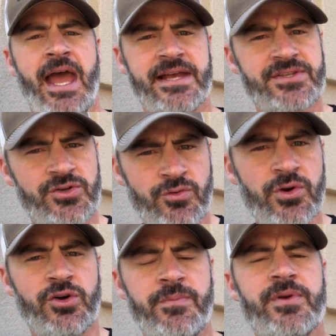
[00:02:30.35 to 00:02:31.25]
As a
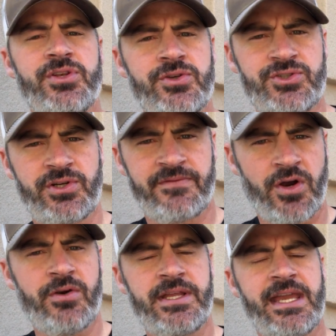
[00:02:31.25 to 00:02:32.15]
group, you should have
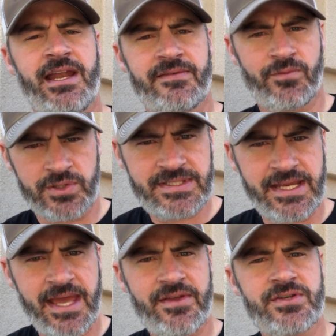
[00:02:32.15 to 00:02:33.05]
already kind of worked
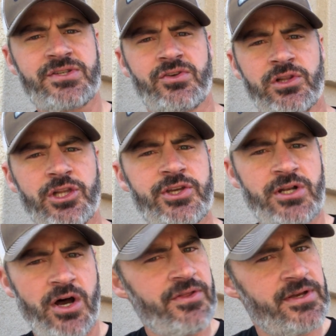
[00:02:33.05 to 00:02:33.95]
together to look
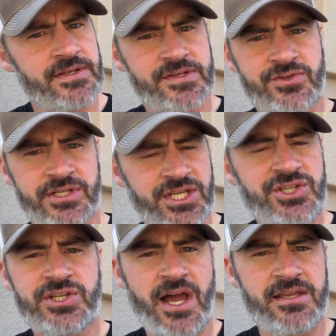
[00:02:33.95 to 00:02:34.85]
at all the
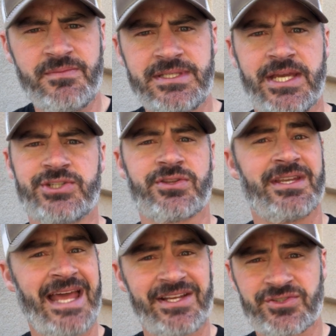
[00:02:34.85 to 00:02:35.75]
strategic documentation, the
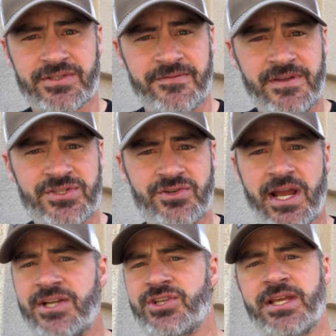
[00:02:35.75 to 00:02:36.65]
national defense
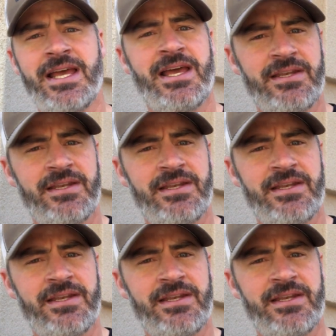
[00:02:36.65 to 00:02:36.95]
strategy,